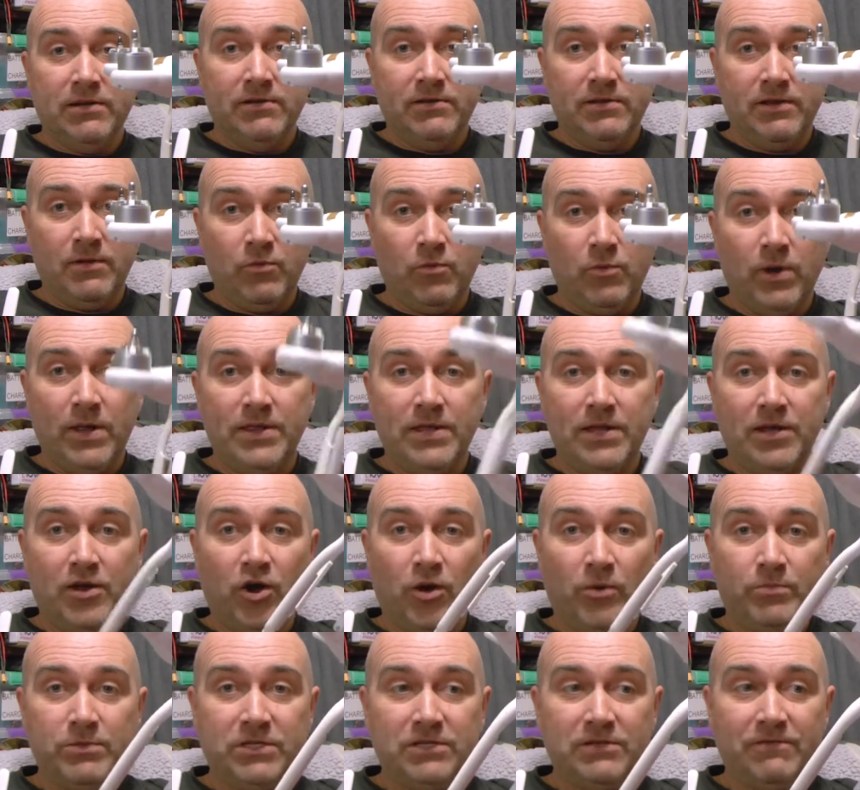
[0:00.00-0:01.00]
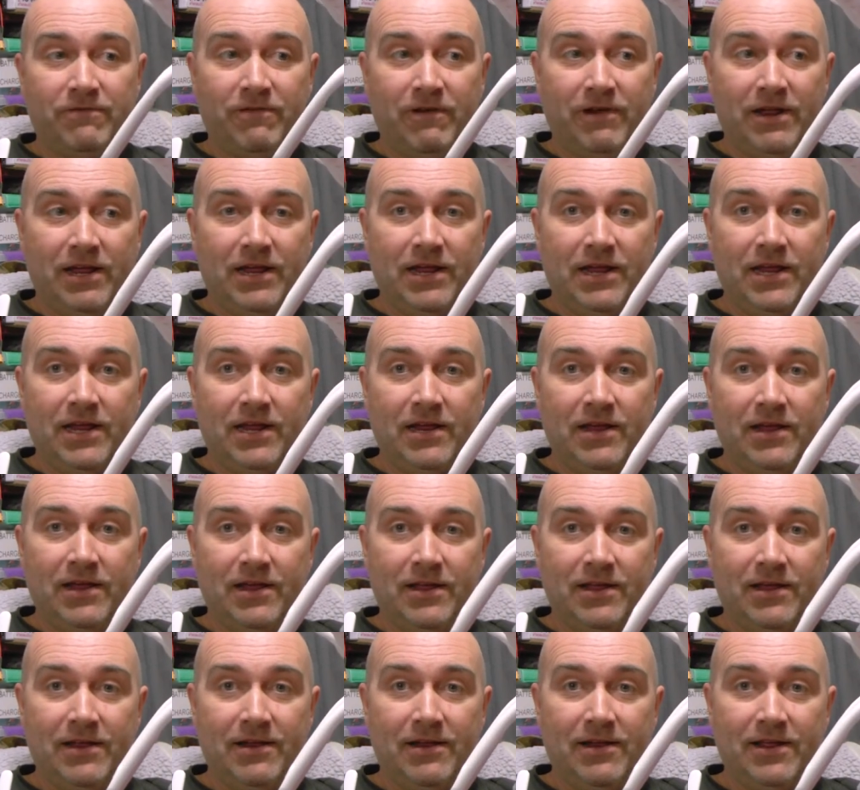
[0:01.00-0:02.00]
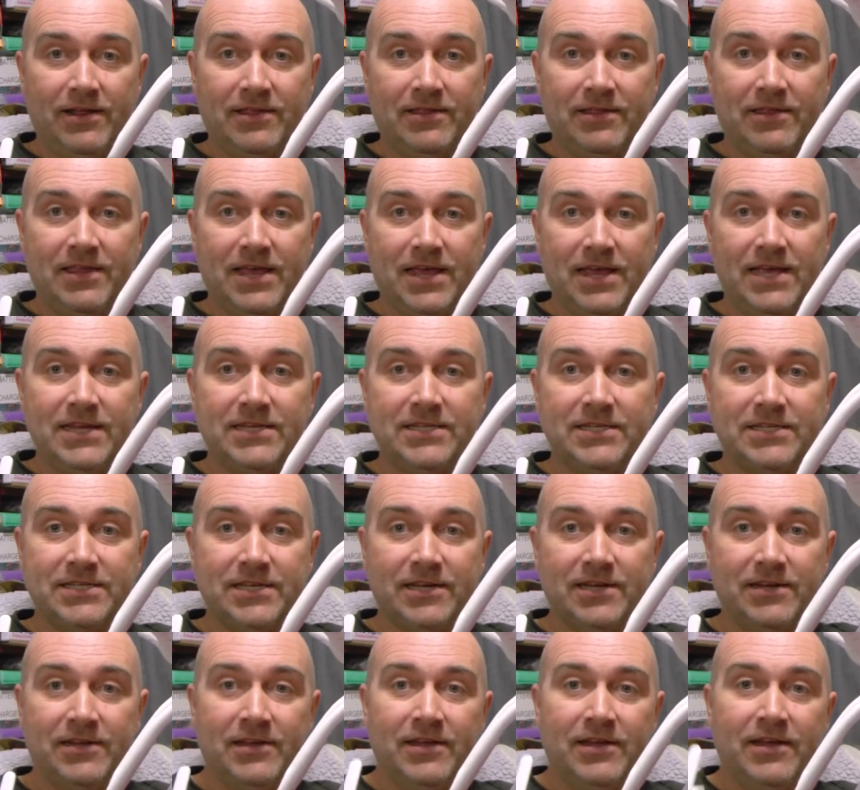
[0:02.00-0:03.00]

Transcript: that when the copter's flying like this,